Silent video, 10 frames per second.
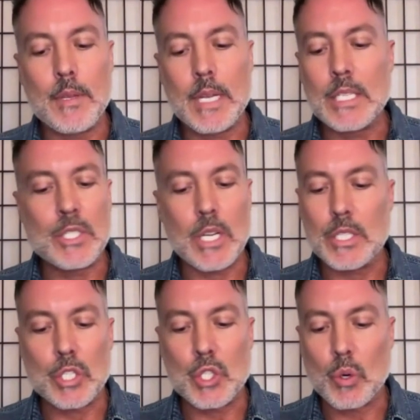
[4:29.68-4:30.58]

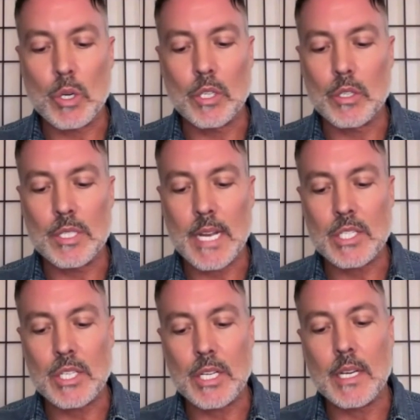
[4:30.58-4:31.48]
it's a short little
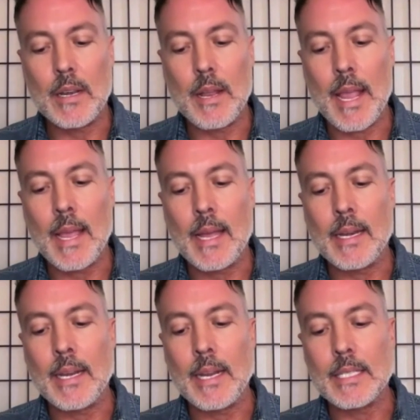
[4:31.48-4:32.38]
section,
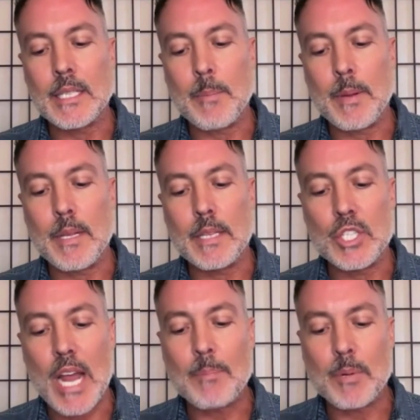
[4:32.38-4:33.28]
and the
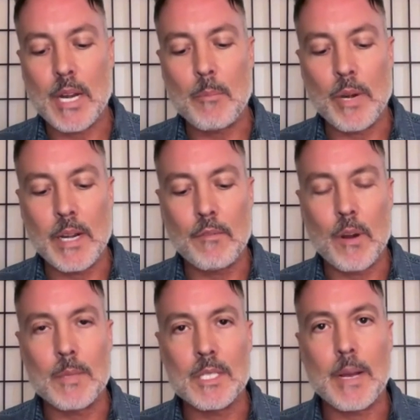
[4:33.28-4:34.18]
chapter that I'm reading
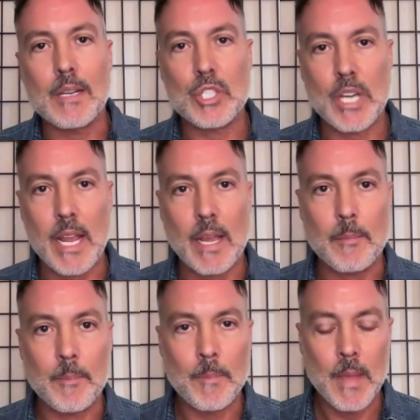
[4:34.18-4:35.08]
from is about
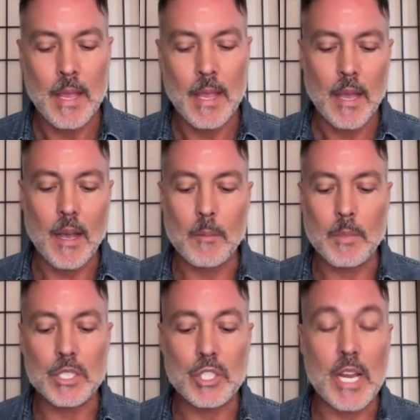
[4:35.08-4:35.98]
shame.
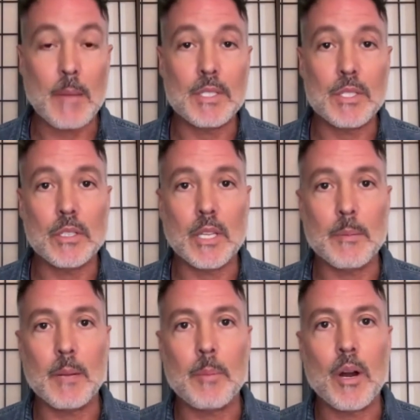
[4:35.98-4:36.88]
Because shame has certainly
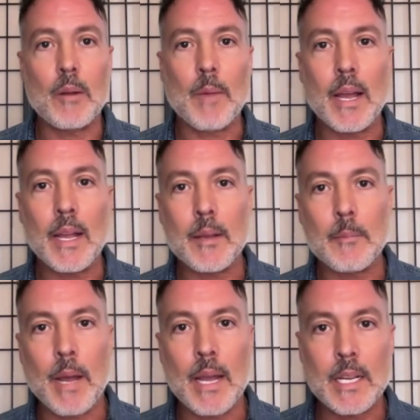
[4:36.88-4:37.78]
been a part of
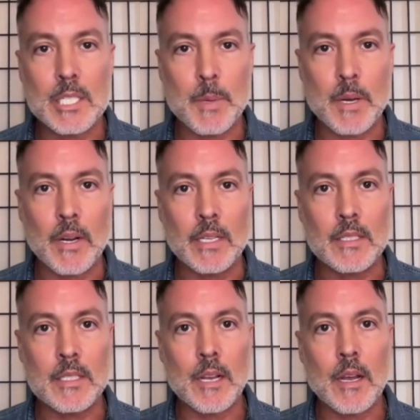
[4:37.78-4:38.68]
my
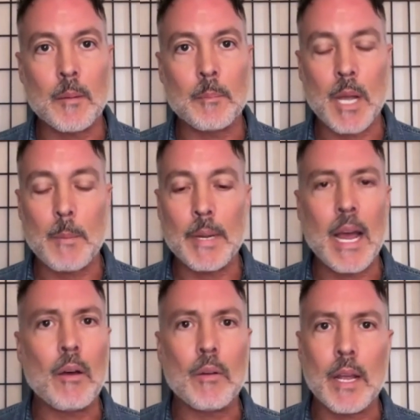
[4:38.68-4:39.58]
experience coming
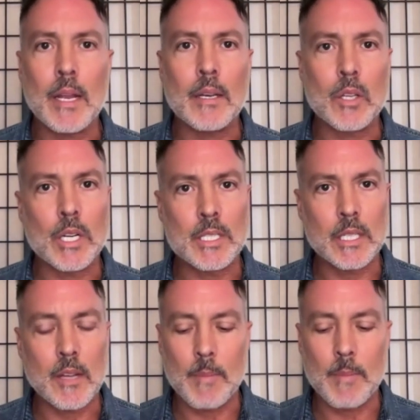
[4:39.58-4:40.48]
out and learning to
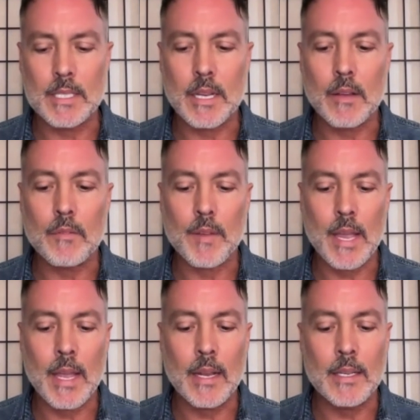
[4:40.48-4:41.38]
love myself.
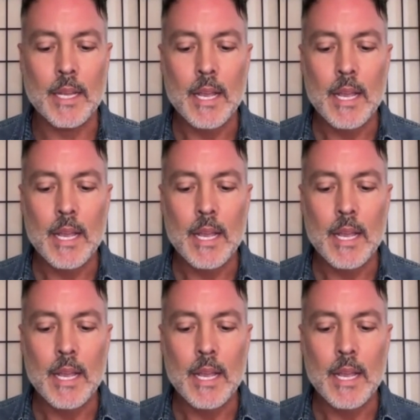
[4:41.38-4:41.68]
And